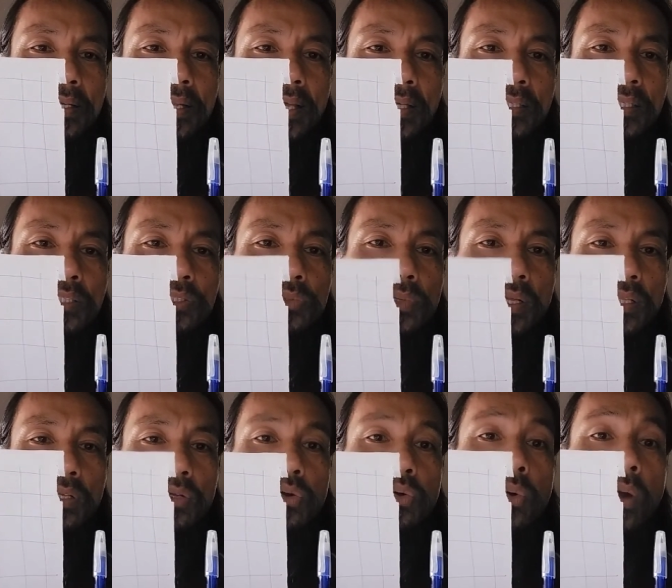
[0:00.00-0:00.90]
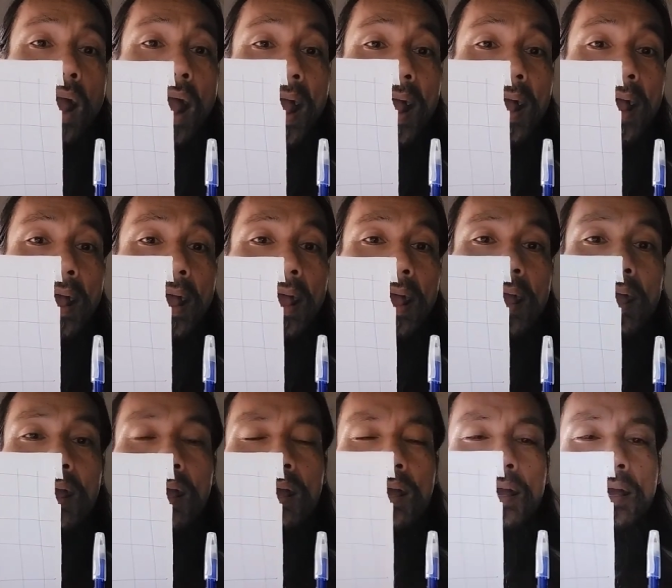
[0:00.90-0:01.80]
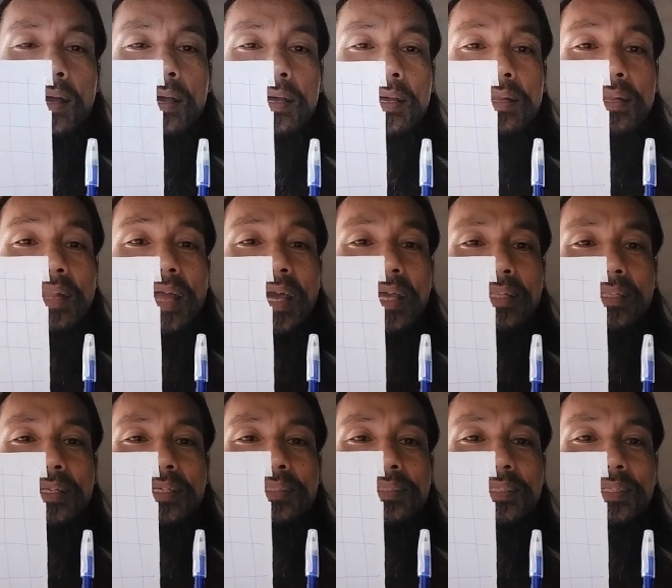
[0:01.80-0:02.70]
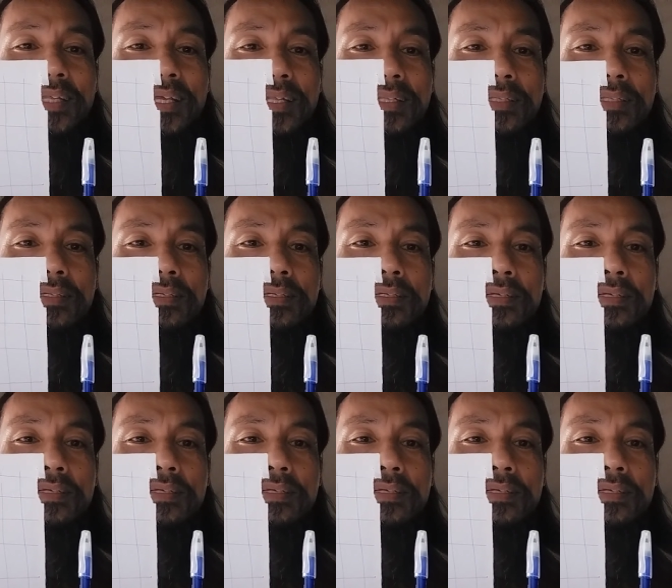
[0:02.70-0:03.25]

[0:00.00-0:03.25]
like this one, Quang, light, isn't it?